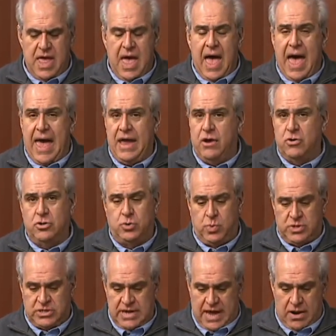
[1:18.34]
Hires
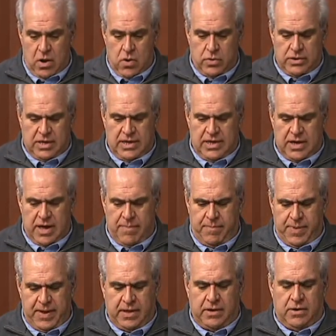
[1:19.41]
was not only a
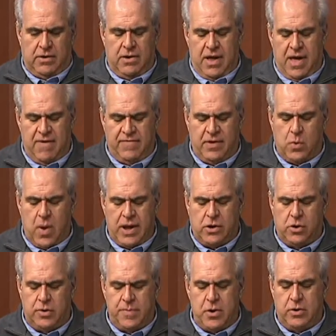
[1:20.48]
pillar of the Quaker
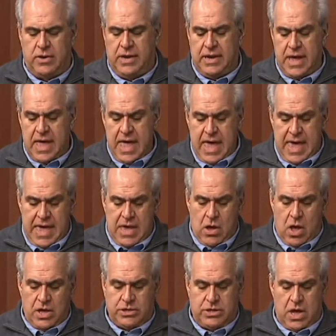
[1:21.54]
community, he
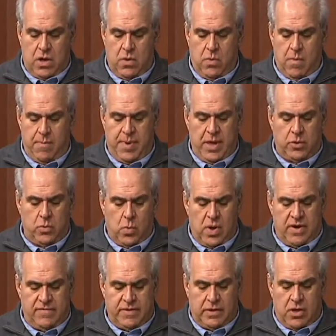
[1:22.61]
also built one
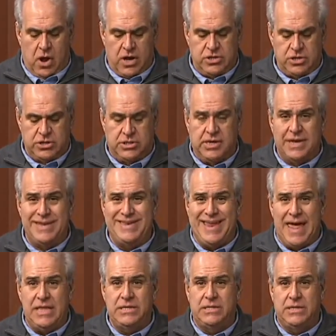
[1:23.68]
of the largest
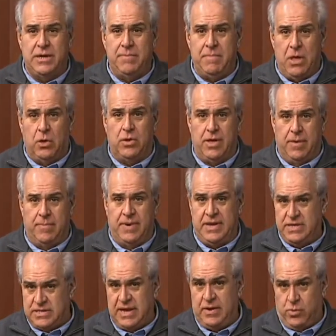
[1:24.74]
condensed milk
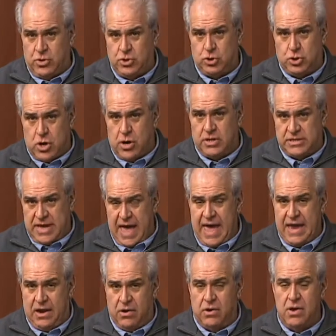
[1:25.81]
companies, and it was Charles
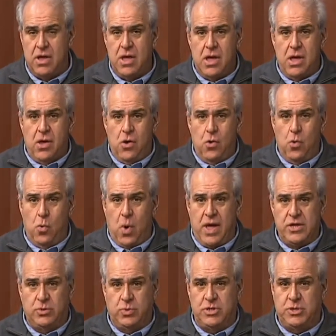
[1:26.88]
Hire who
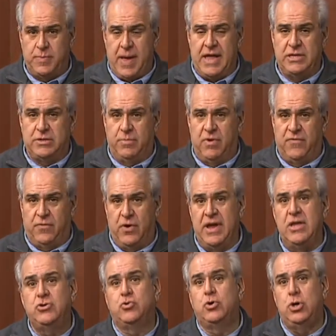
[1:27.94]
was responsible for
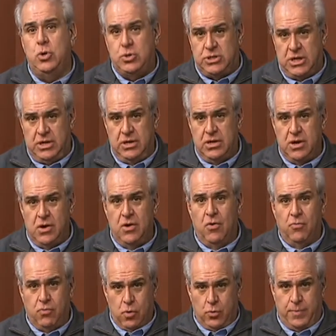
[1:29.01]
introducing
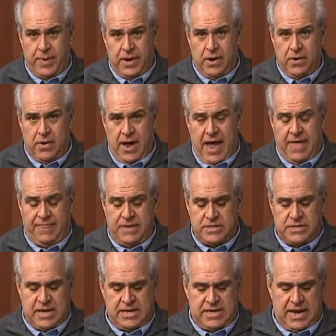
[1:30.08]
root beer at the
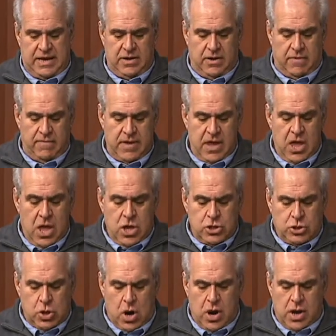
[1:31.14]
Centennial.
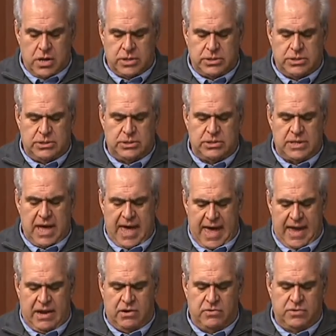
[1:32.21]
Charles
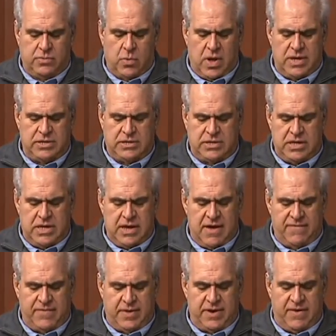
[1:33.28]
Hires was the
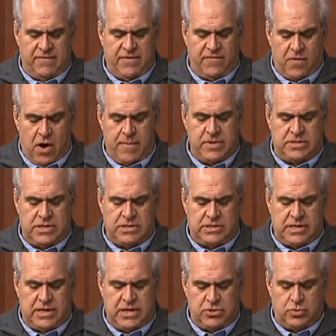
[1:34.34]
Philadelphia
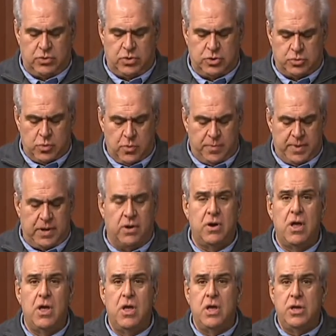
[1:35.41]
pharmacist that introduced root beer
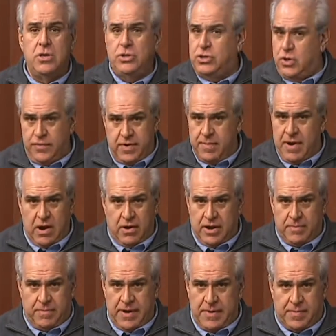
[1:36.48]
to the
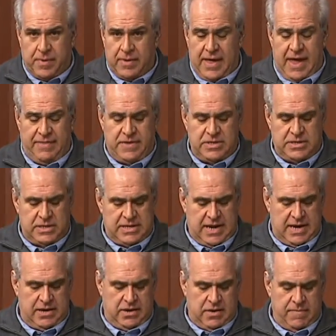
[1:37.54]
American people at the
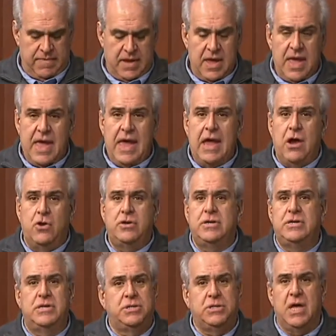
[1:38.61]
Centennial. Here to
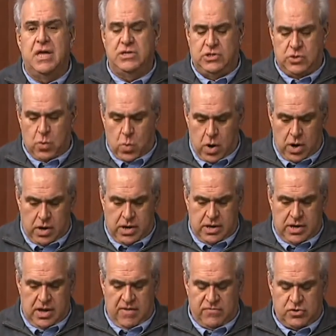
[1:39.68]
discuss the work
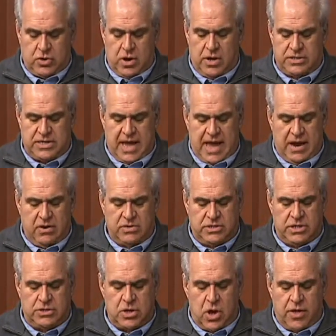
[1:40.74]
of Charles Hires
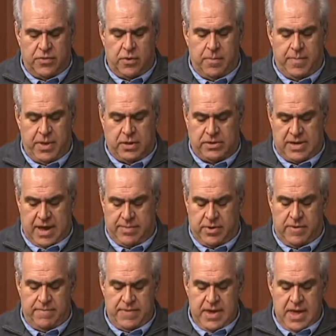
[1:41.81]
is author Bill Double.